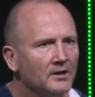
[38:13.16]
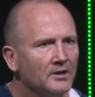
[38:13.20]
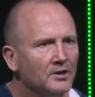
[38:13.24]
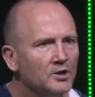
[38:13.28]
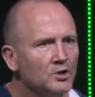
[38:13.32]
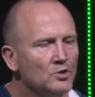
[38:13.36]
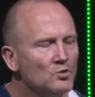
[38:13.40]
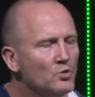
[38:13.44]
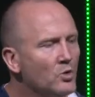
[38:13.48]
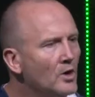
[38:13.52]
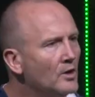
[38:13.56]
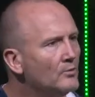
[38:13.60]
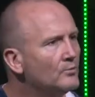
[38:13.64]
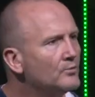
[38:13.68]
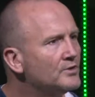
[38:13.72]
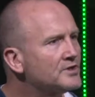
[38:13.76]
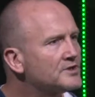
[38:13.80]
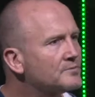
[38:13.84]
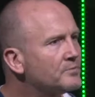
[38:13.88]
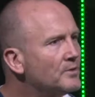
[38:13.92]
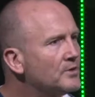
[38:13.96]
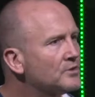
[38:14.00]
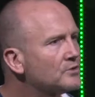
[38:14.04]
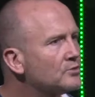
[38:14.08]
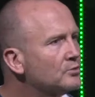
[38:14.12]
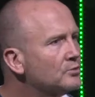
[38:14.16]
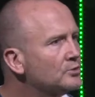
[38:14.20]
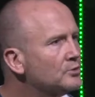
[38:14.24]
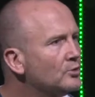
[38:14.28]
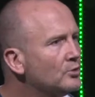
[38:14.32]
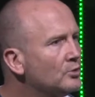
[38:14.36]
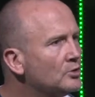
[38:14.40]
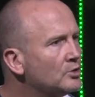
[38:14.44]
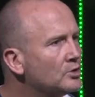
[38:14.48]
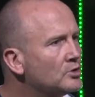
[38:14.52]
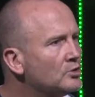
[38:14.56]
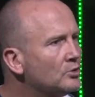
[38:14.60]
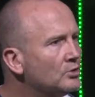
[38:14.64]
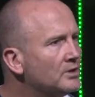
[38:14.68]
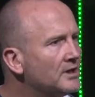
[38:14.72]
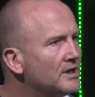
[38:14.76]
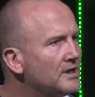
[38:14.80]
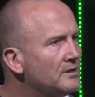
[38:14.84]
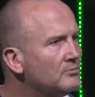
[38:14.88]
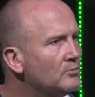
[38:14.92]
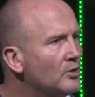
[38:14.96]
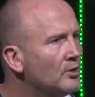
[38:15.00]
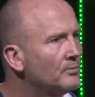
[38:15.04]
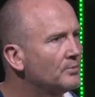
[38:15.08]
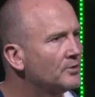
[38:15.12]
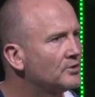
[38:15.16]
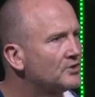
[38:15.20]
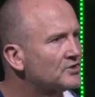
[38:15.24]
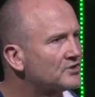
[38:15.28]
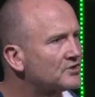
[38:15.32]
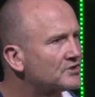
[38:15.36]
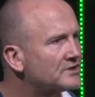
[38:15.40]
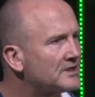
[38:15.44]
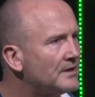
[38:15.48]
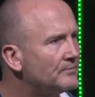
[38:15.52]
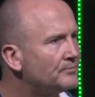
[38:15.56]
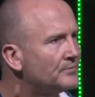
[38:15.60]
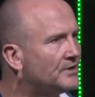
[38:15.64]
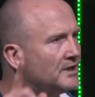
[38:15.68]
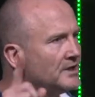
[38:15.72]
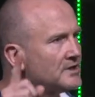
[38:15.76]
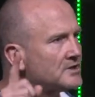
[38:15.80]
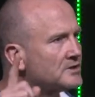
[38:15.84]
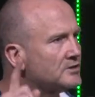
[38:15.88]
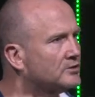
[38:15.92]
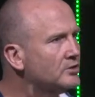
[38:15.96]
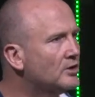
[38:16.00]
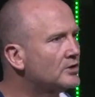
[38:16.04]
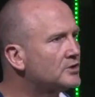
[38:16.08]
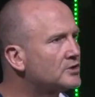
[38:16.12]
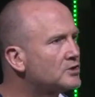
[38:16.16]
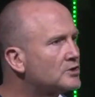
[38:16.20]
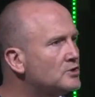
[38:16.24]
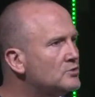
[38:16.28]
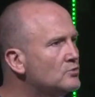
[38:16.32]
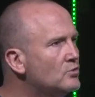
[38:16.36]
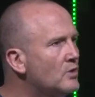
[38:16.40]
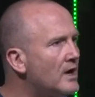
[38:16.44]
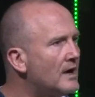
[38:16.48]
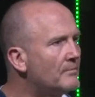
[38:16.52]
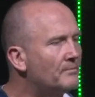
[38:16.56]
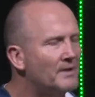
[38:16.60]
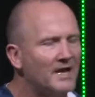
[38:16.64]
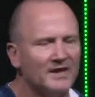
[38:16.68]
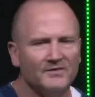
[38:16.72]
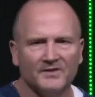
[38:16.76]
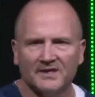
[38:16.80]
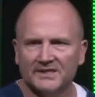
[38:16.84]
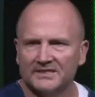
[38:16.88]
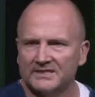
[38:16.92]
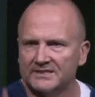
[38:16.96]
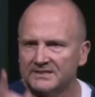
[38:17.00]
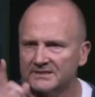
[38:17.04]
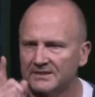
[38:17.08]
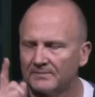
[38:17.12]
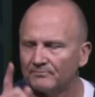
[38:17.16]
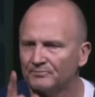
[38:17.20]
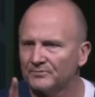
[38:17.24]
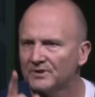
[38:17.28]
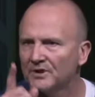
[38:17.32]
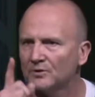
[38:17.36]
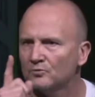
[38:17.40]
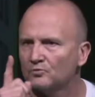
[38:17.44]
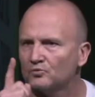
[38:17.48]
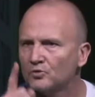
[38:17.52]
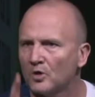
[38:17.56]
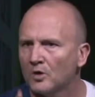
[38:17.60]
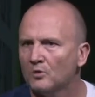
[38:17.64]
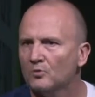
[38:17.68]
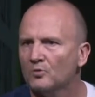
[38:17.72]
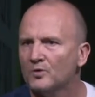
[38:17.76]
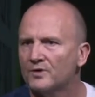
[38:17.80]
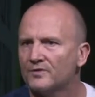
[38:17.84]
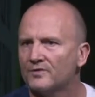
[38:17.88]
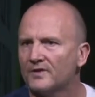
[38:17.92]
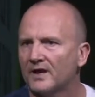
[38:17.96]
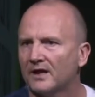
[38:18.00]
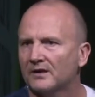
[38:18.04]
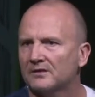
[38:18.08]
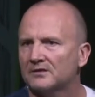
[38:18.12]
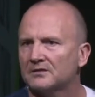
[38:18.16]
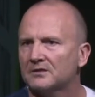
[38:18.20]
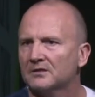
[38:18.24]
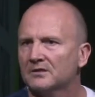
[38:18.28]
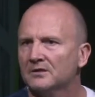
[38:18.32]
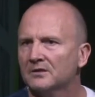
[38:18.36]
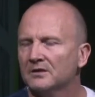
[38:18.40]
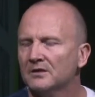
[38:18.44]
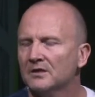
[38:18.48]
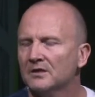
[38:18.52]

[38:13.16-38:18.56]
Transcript: You won't respond to an altar call anymore because something has locked you up and there's something wrong with that.